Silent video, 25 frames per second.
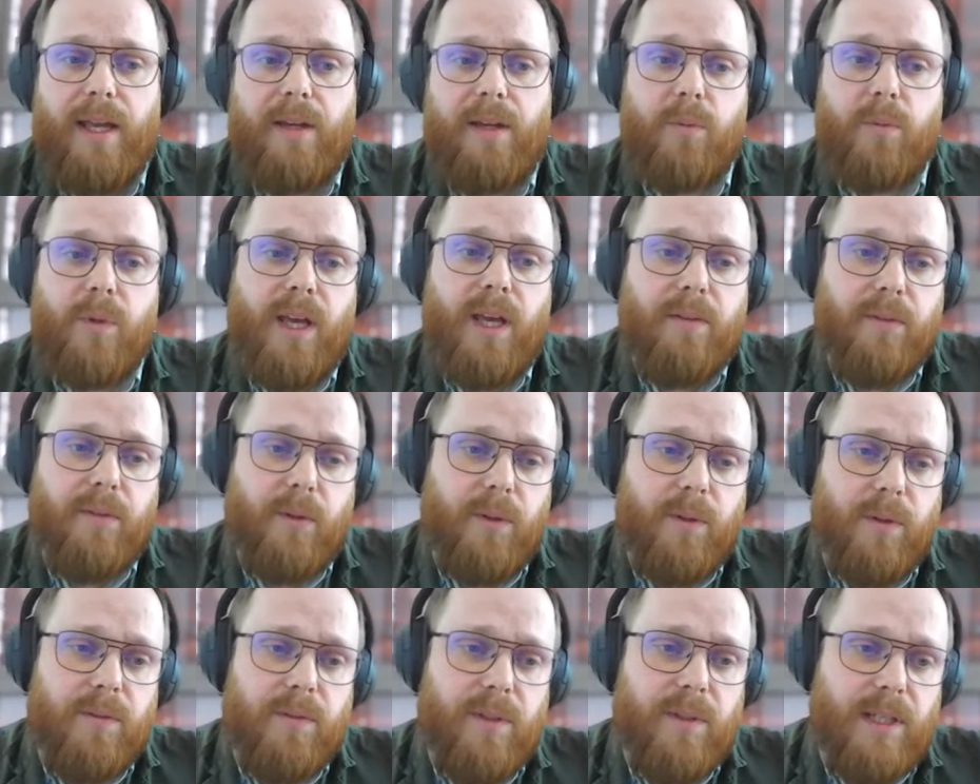And we have
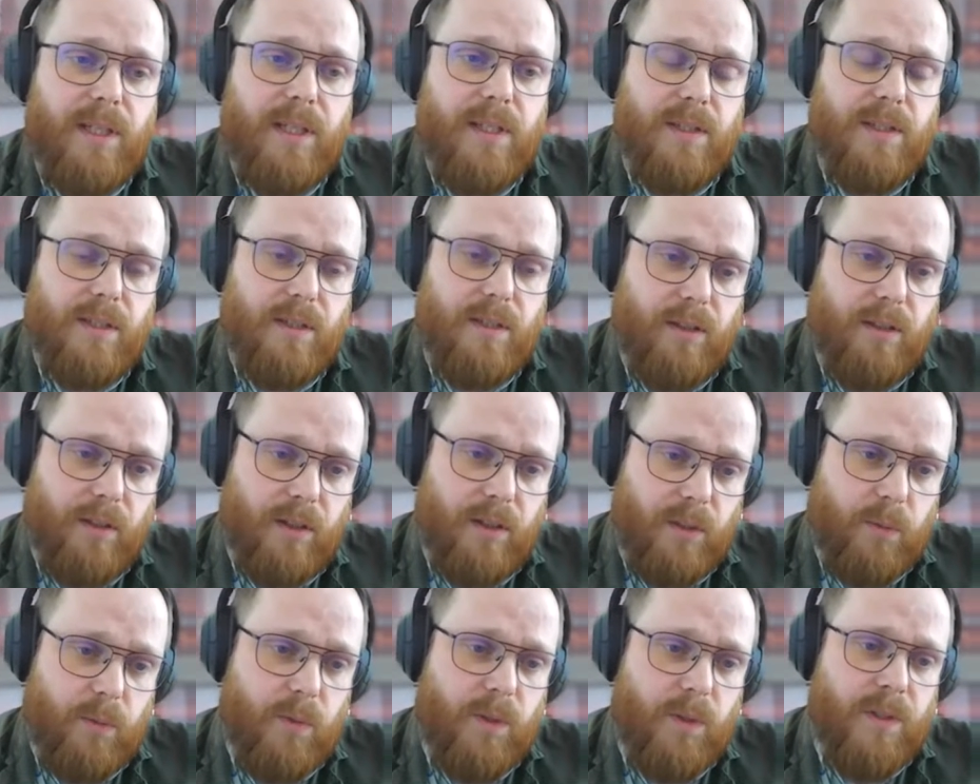all of these
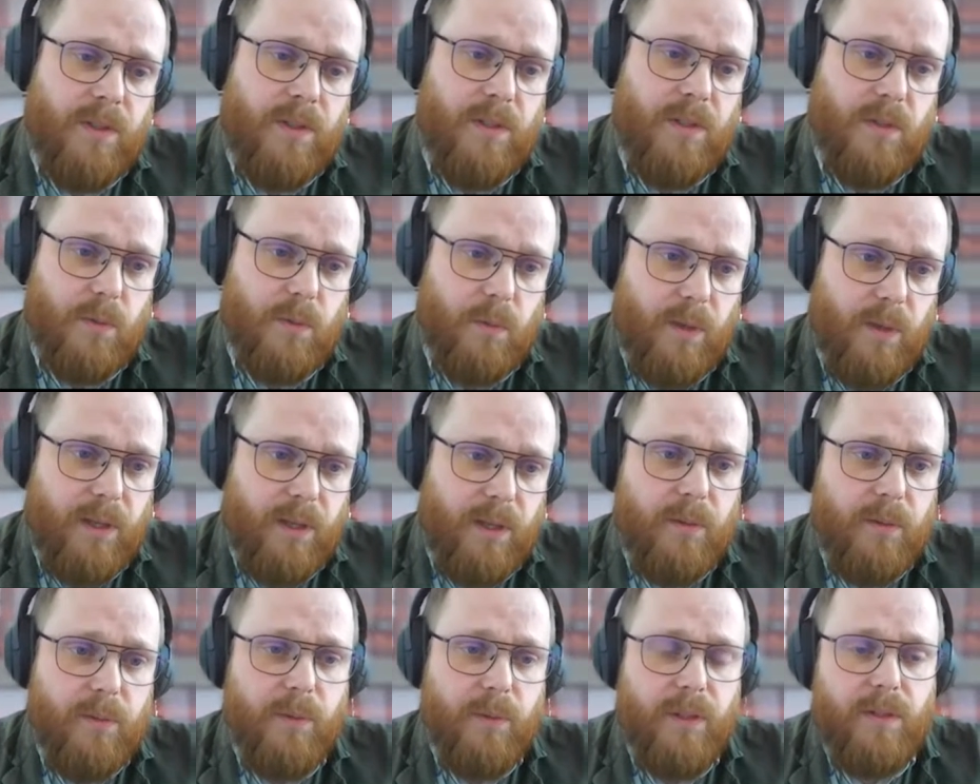other ones as
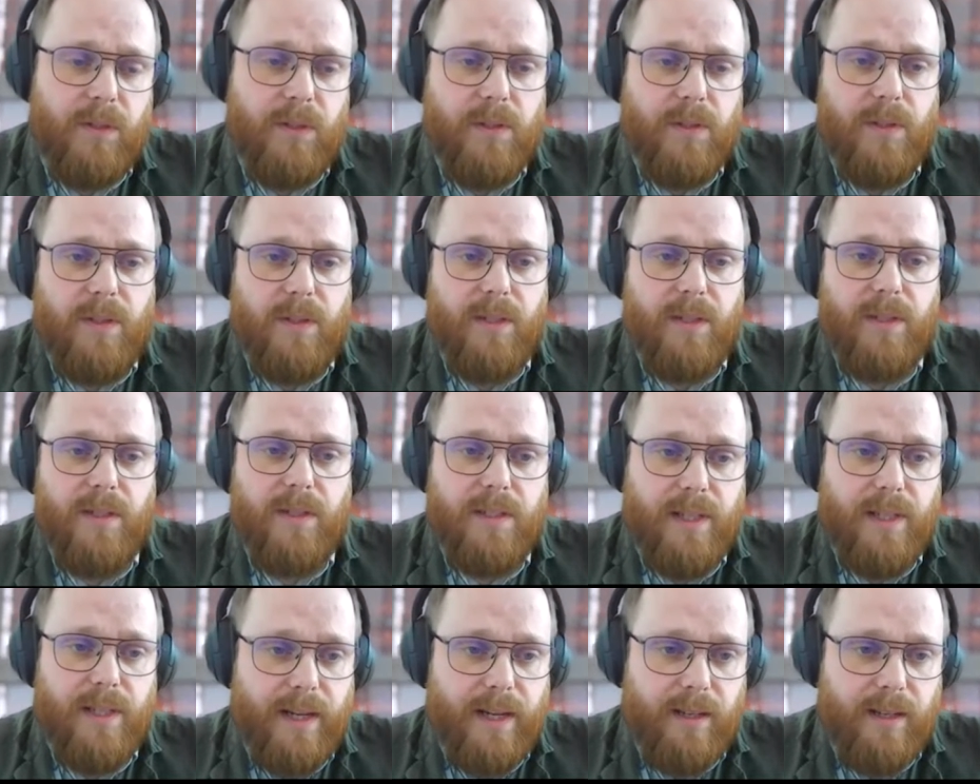well. There are the
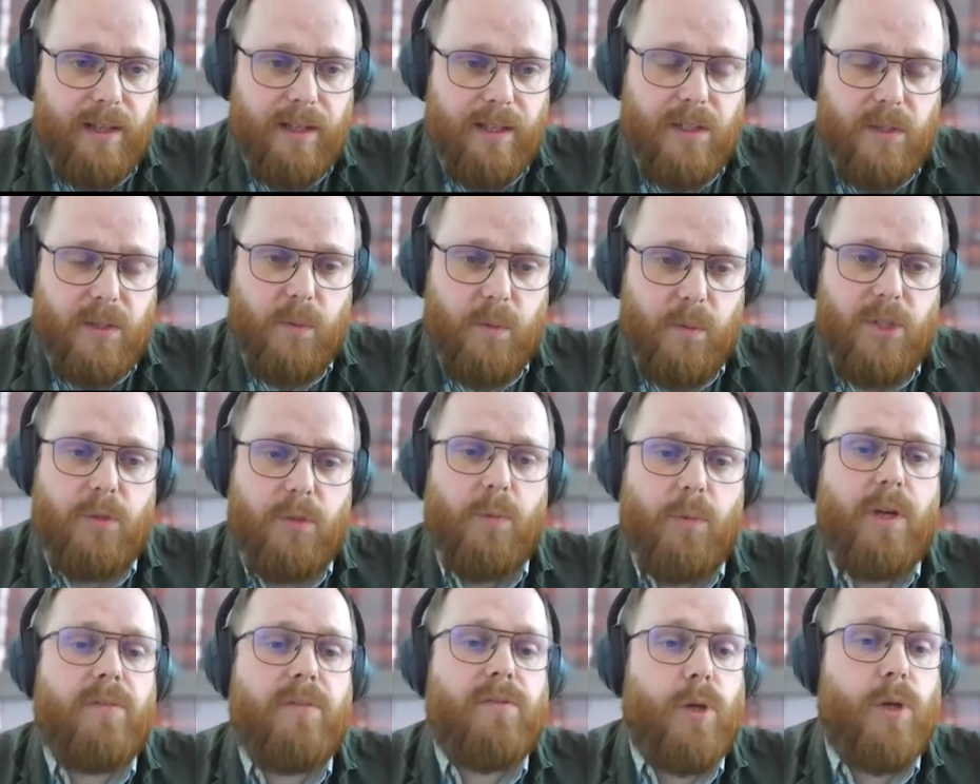SATLAS,
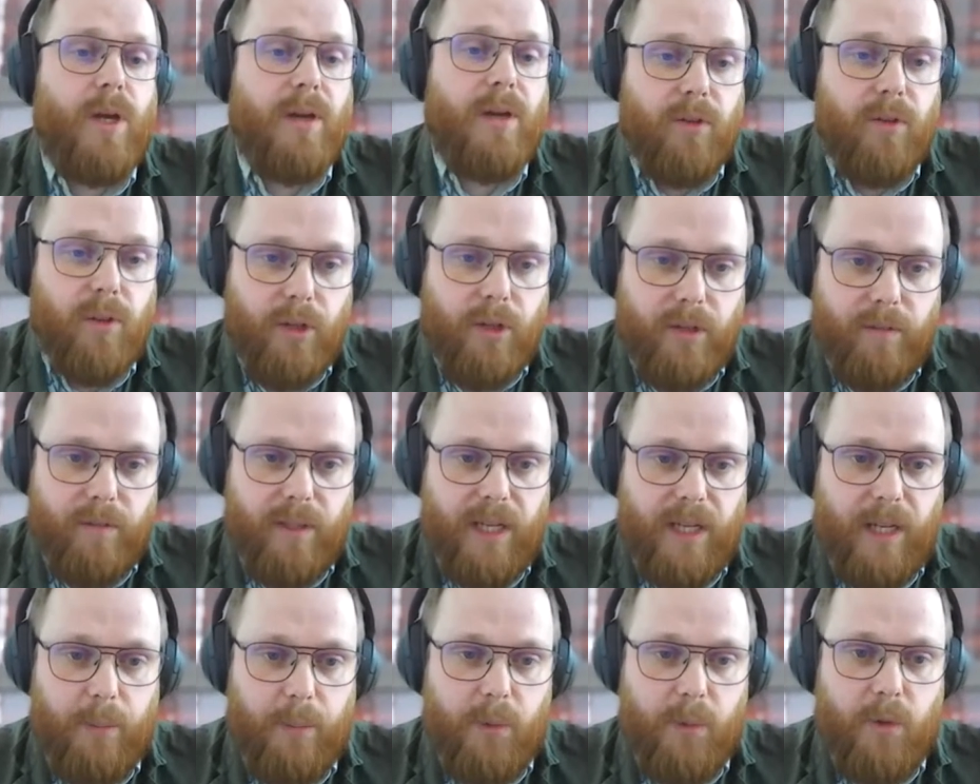which we have a lot
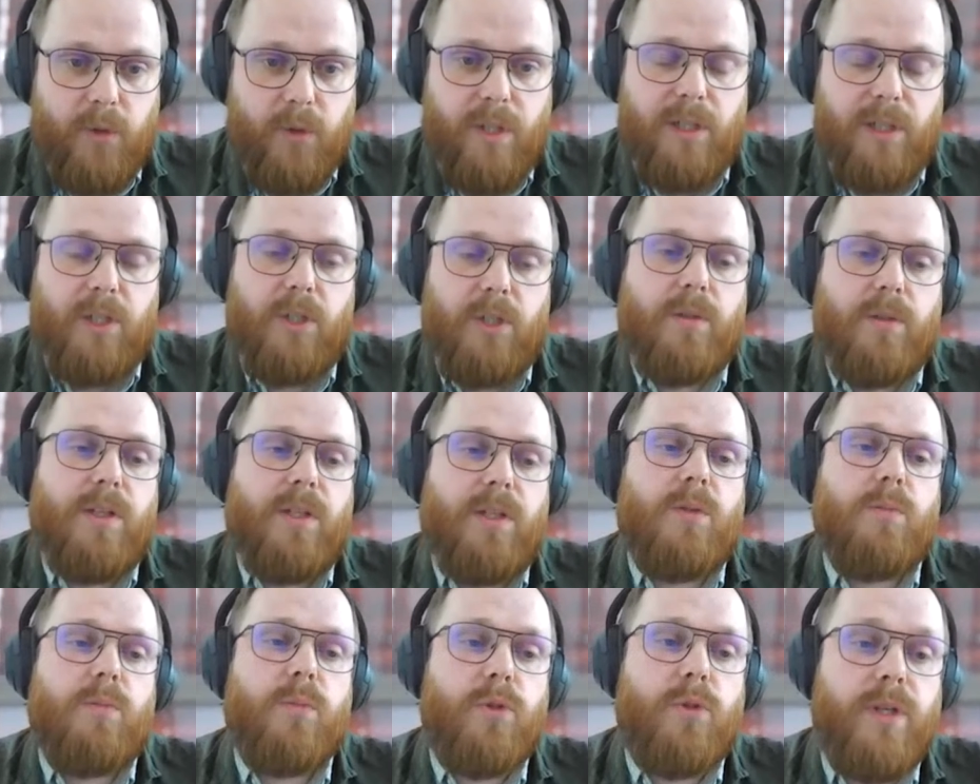of labels, and you
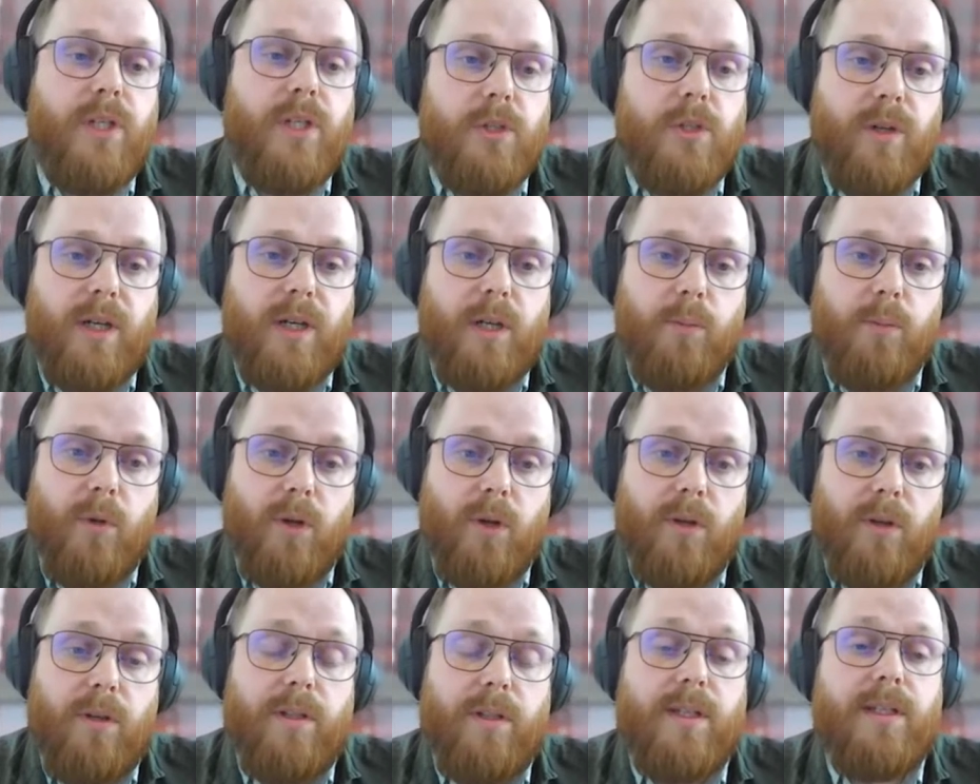can pre-train a
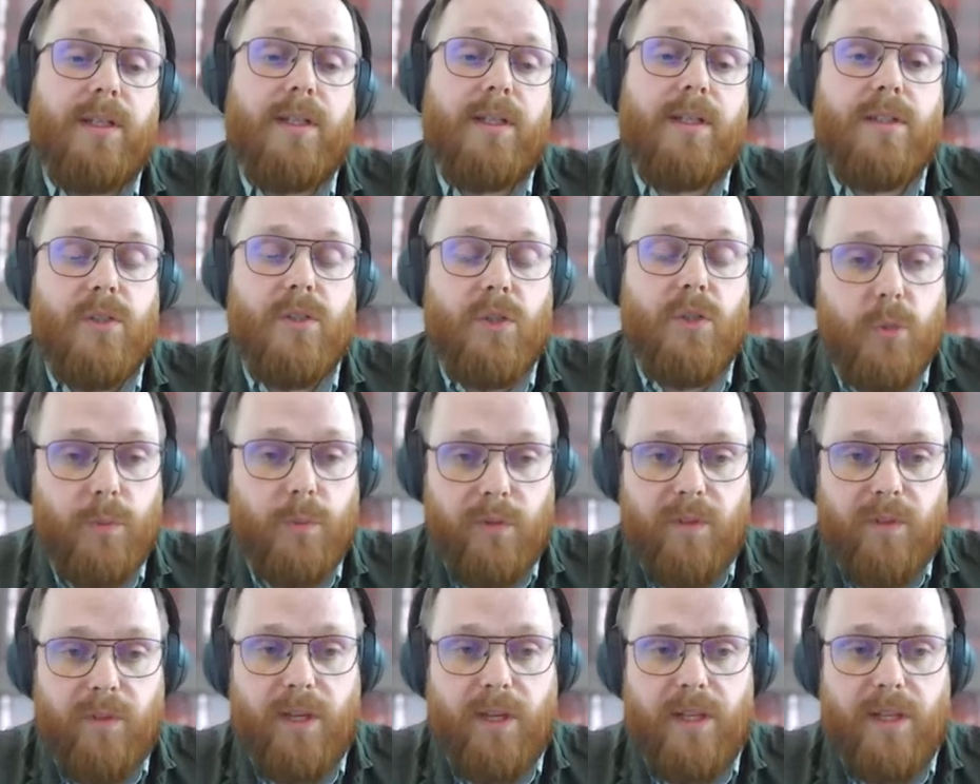model in a
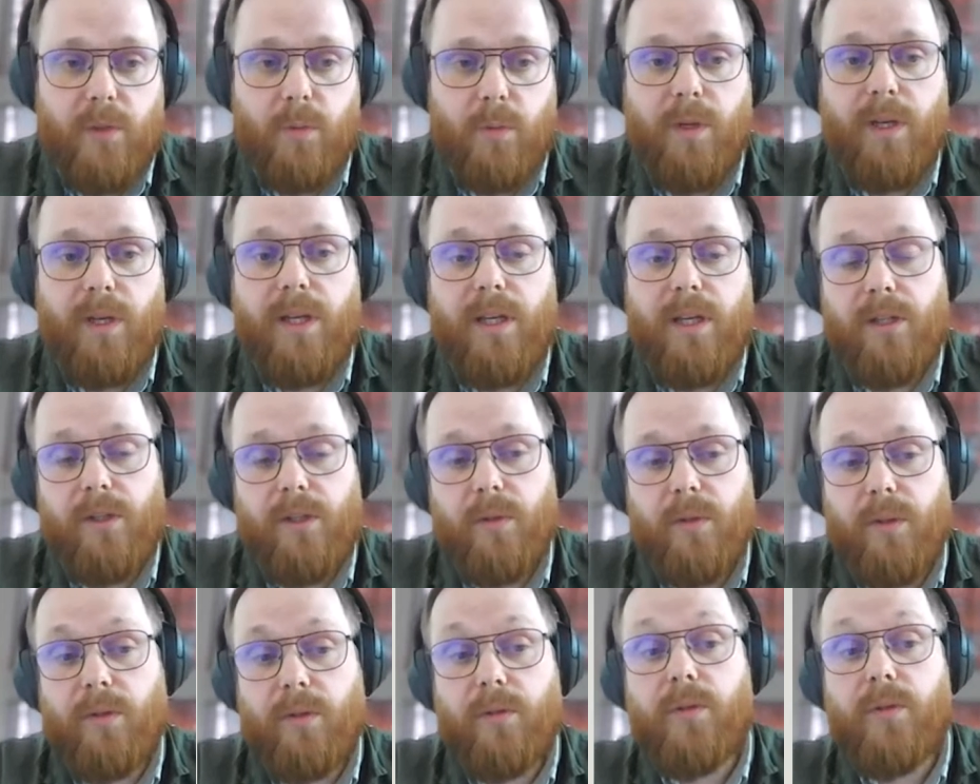supervised way,
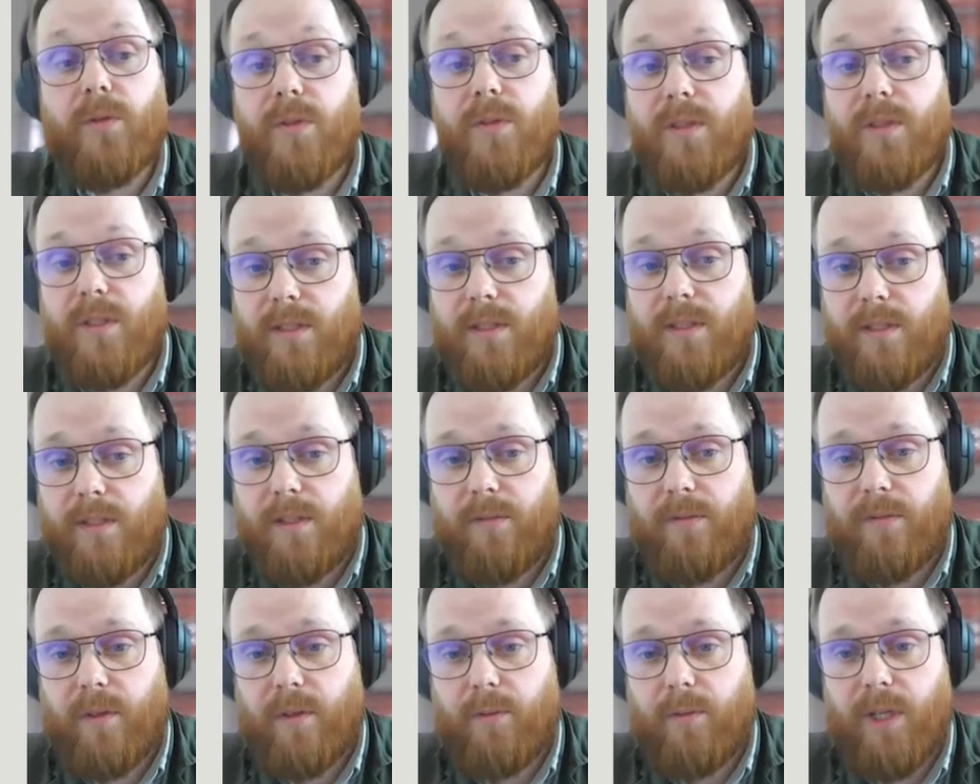and you can use this
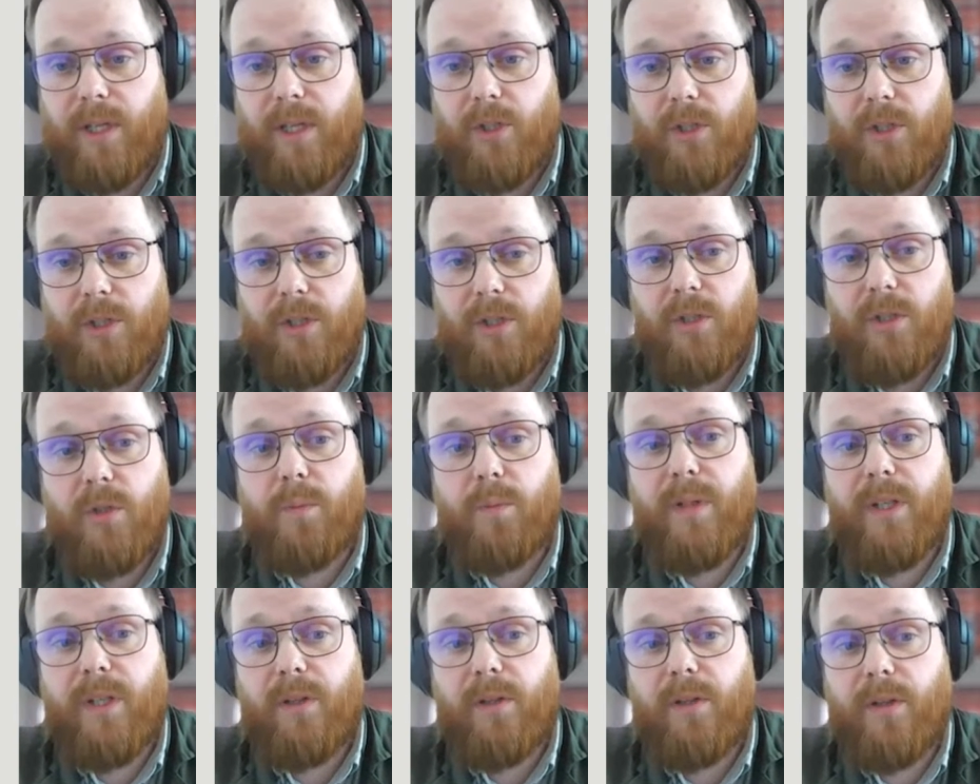as a foundation
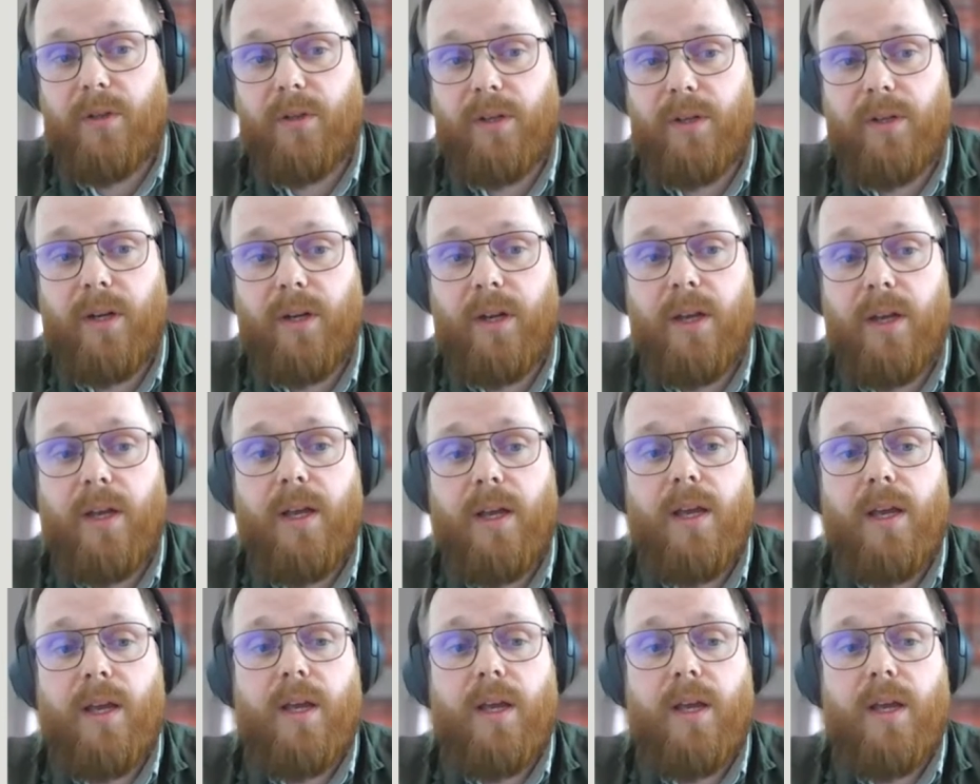to build on.